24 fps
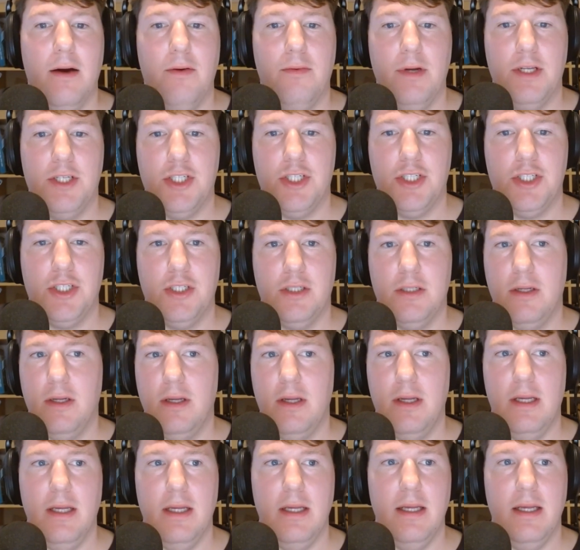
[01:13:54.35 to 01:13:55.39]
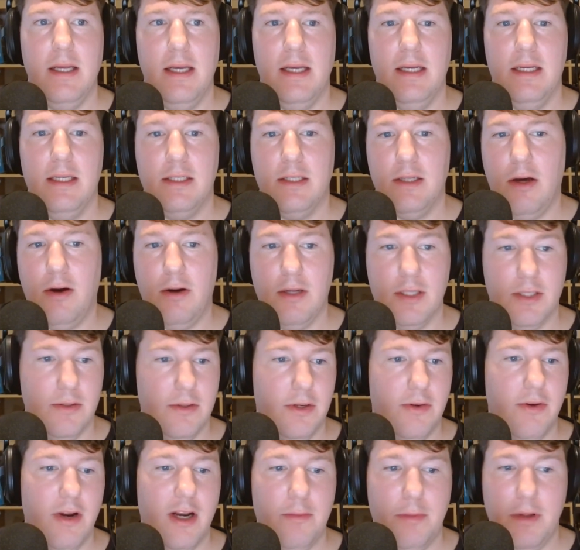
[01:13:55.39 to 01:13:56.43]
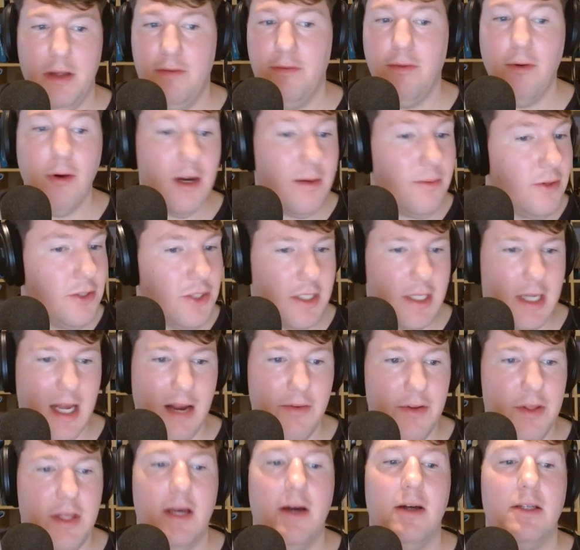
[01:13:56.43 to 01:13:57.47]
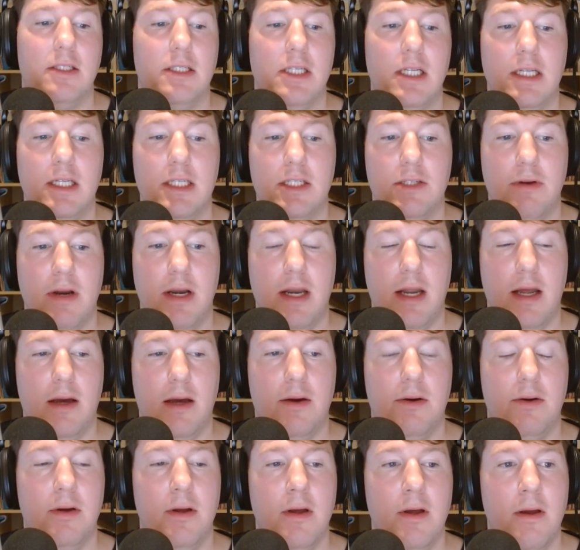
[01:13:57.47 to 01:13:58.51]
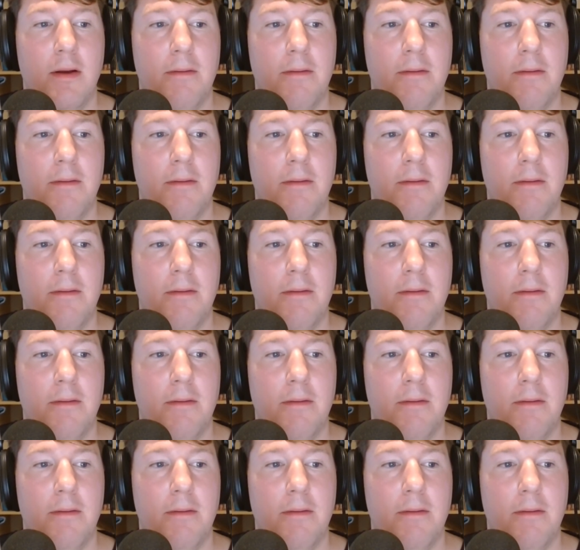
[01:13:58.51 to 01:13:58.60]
which is also incredibly affordable, just like everything else on the list right now.